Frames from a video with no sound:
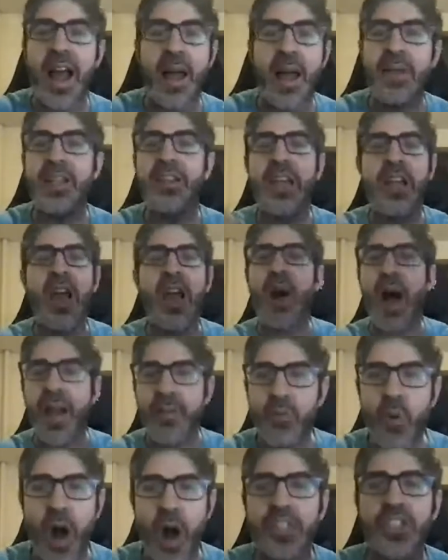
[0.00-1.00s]
I mean,
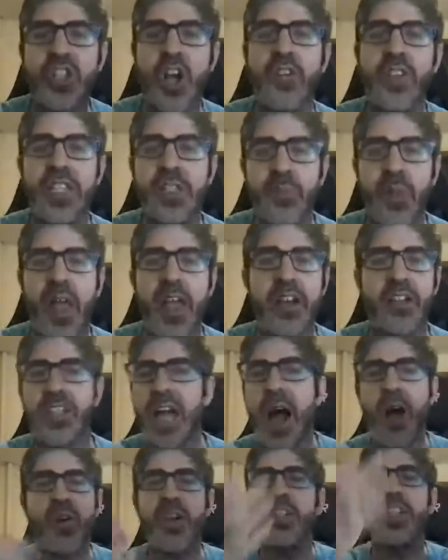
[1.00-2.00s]
I've watched all these players.
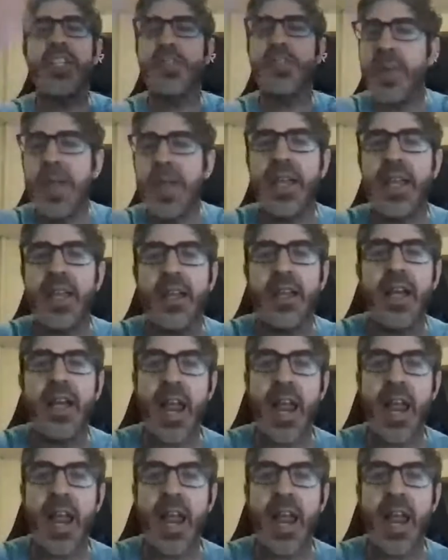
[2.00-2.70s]
How could this be?